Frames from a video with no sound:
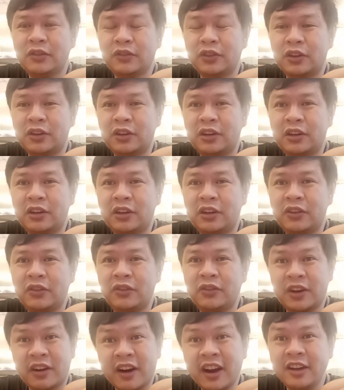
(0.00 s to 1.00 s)
for
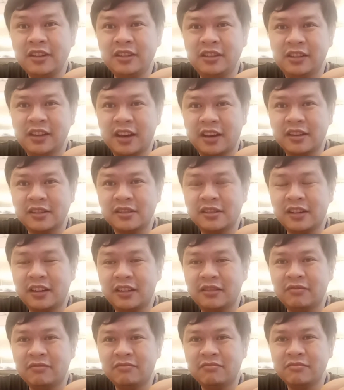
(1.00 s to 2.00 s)
variety, like I
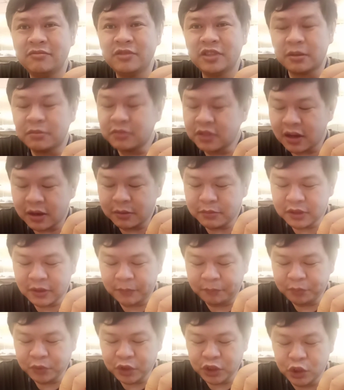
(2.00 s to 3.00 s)
said, sometimes
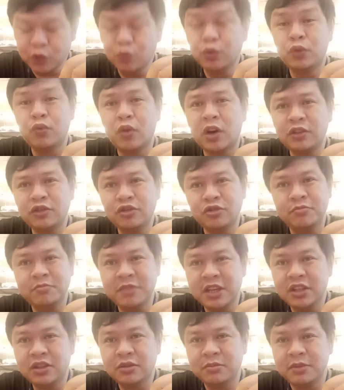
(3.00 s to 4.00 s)
you would want your
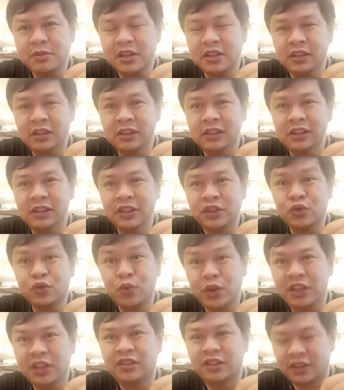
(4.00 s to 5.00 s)
meat to be a little
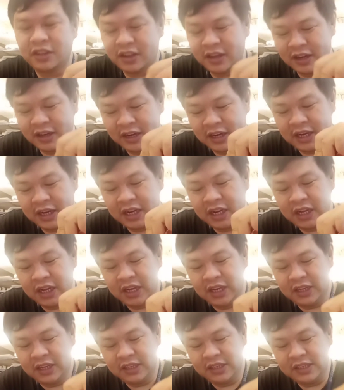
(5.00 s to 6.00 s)
sweeter.
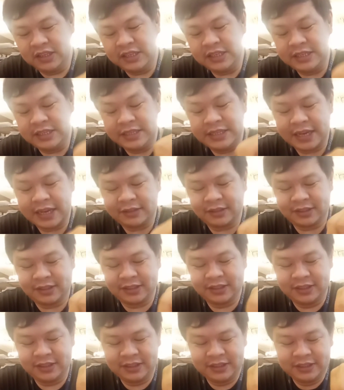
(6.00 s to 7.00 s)

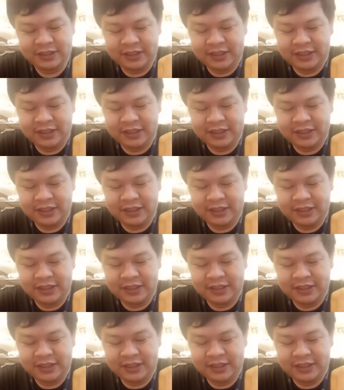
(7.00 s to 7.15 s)
Yes.